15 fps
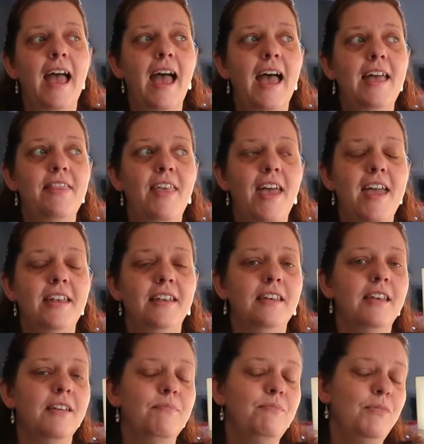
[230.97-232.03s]
and
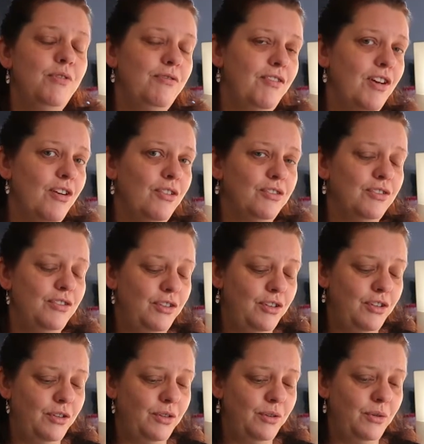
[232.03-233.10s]
then moving on
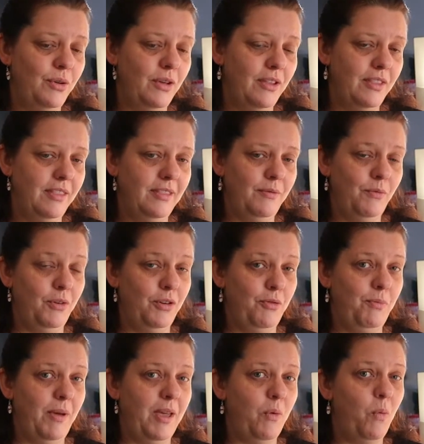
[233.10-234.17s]
to one
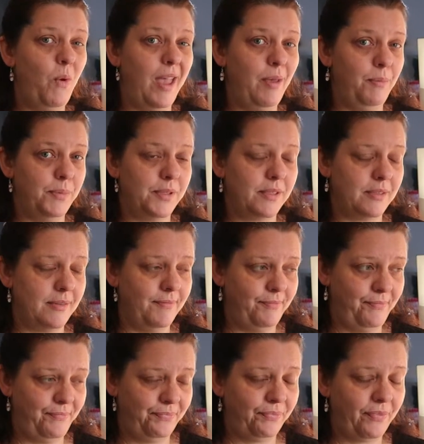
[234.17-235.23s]
of my whips,
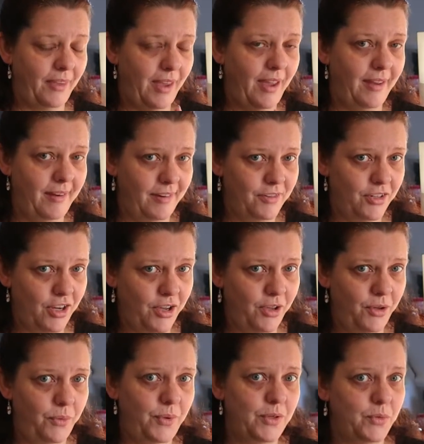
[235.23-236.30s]
and I'll show
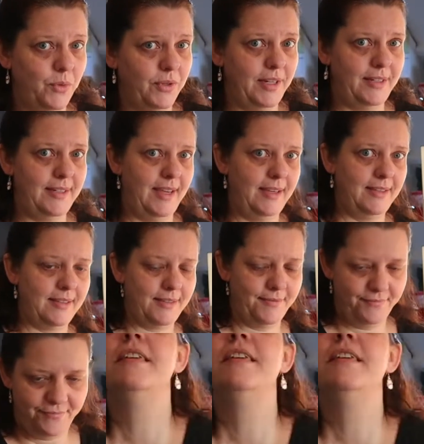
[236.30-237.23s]
you which one it is.